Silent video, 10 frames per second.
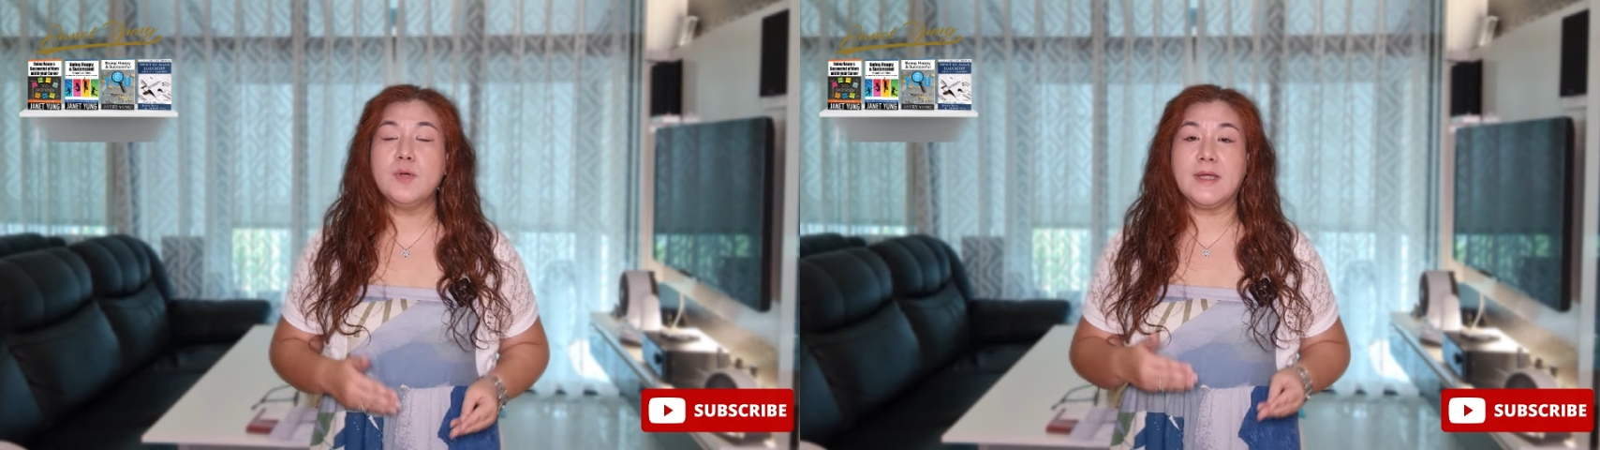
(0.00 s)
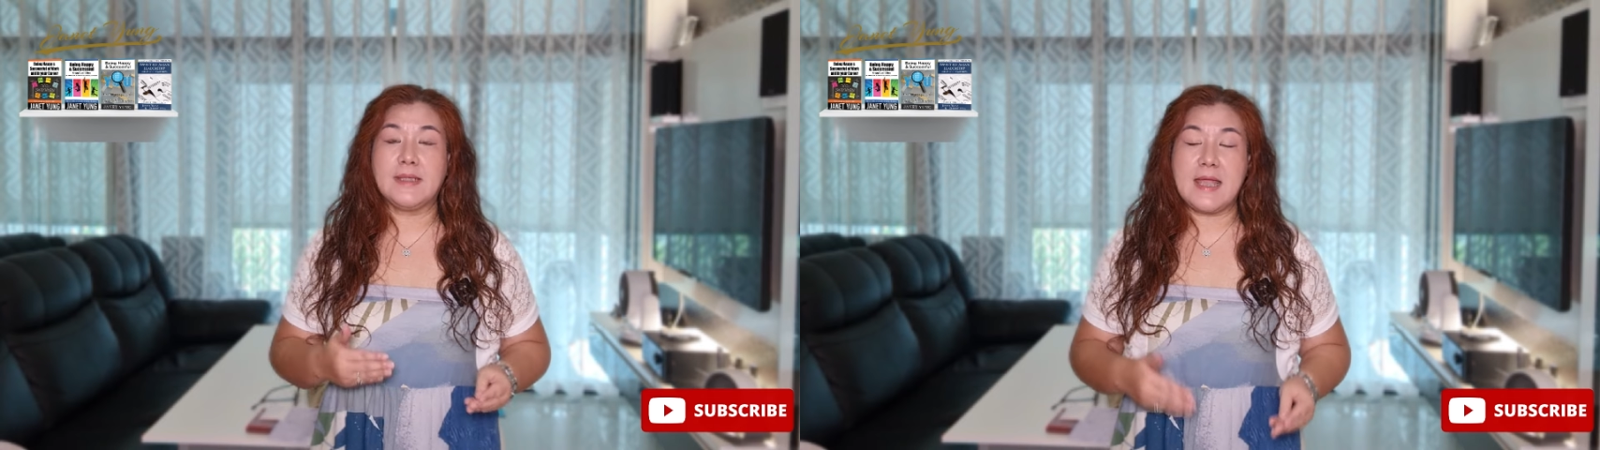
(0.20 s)

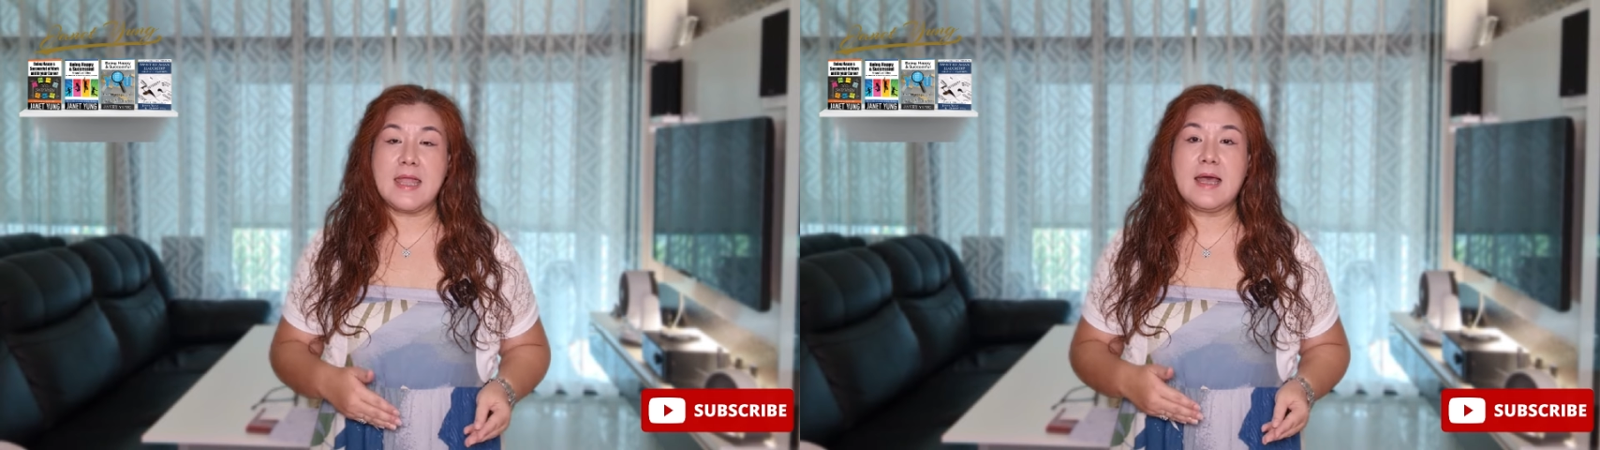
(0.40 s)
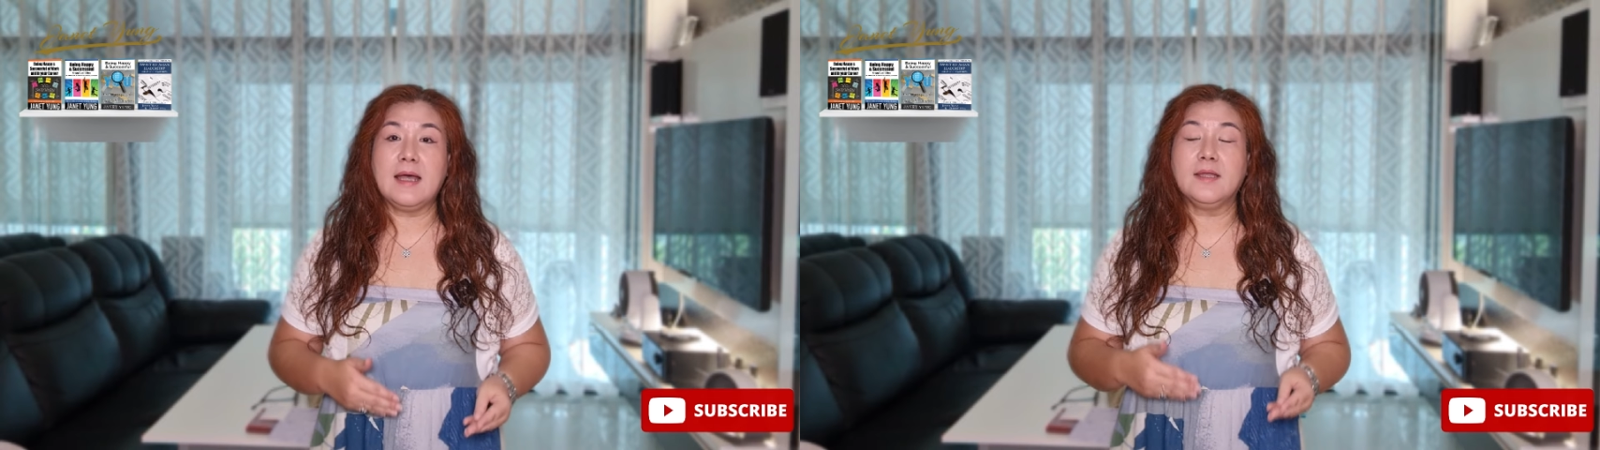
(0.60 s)
an
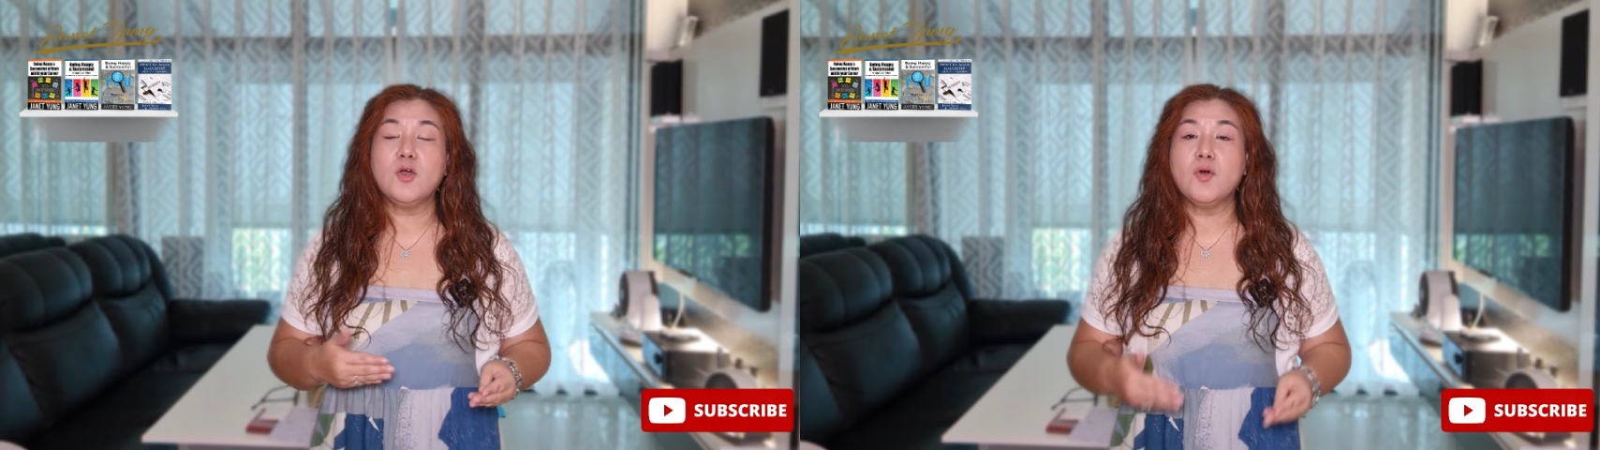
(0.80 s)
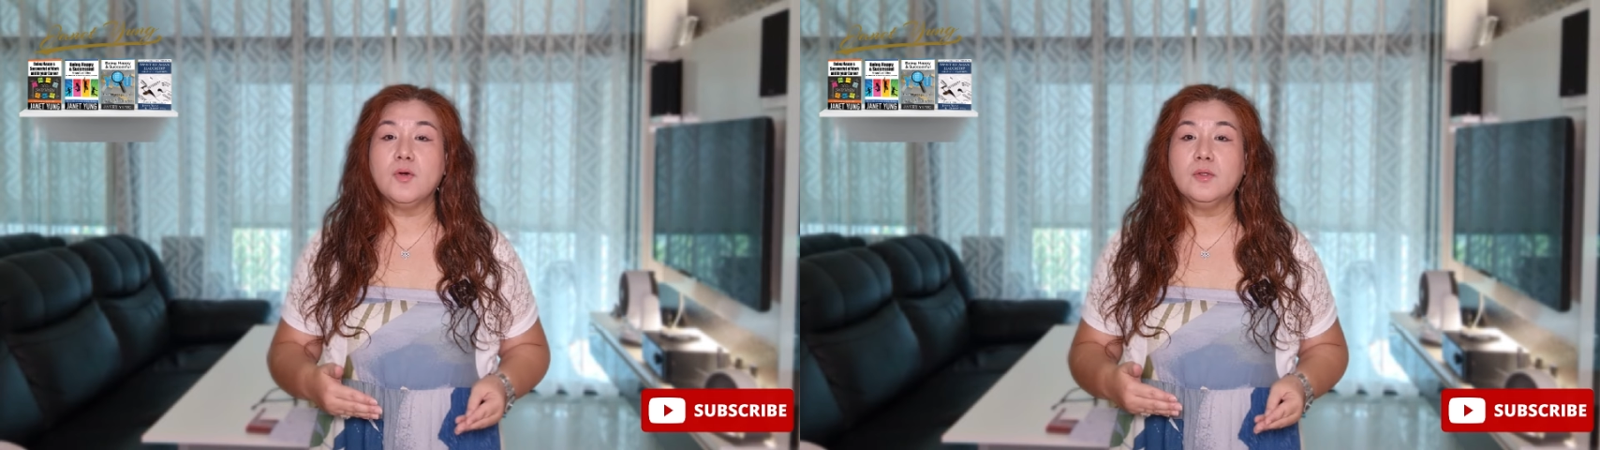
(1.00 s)
AI
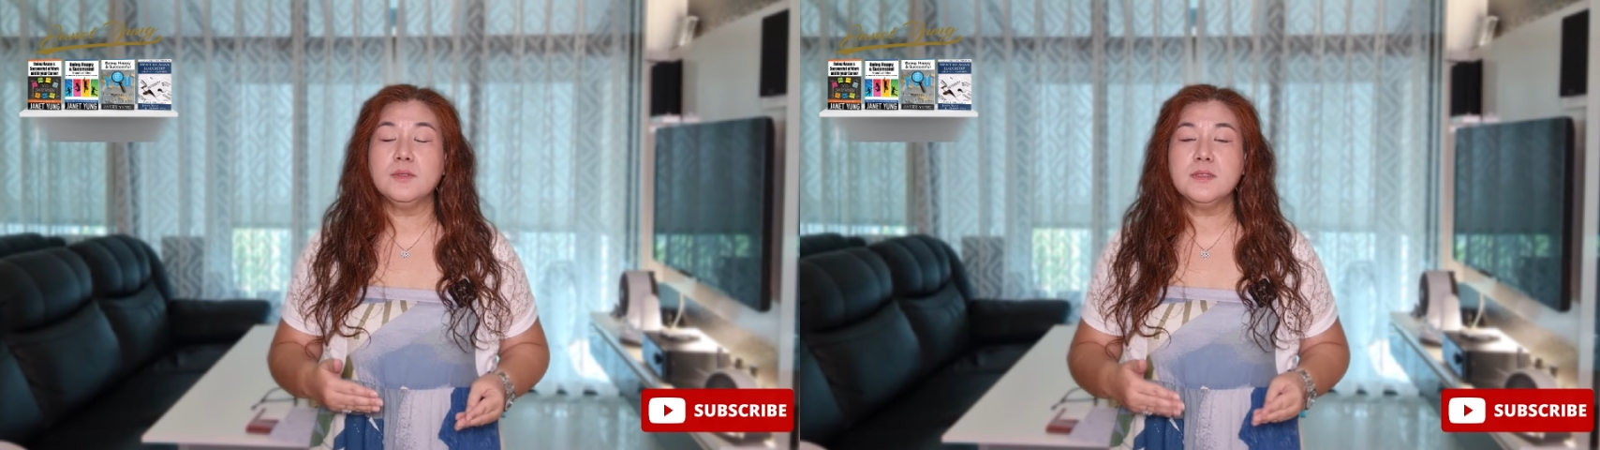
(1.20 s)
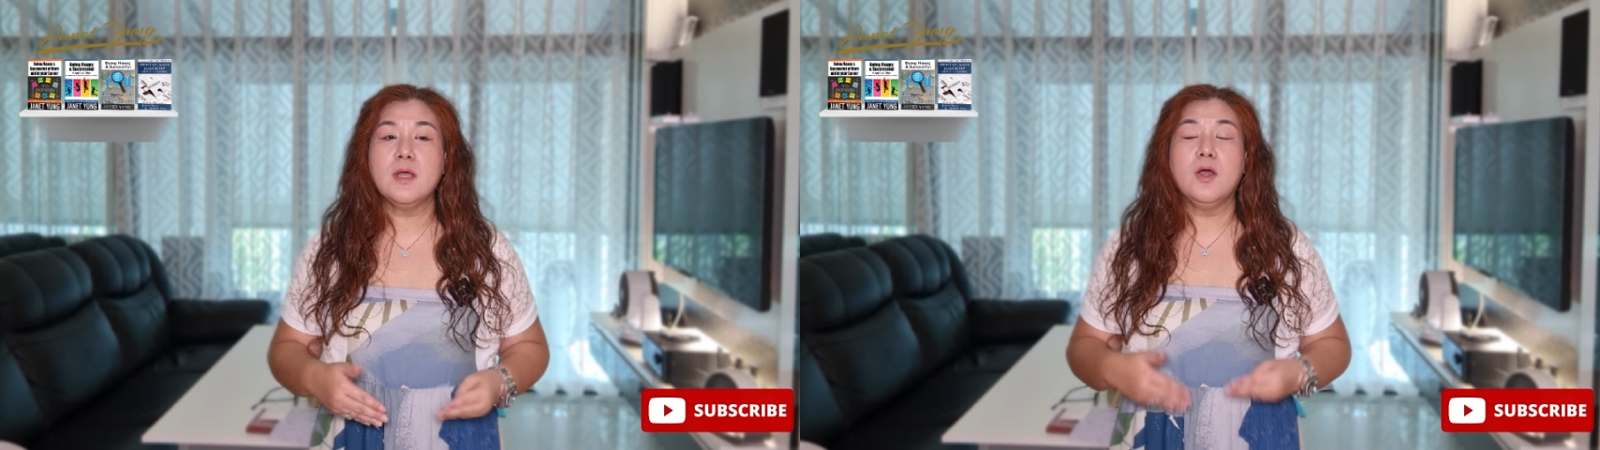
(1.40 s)
course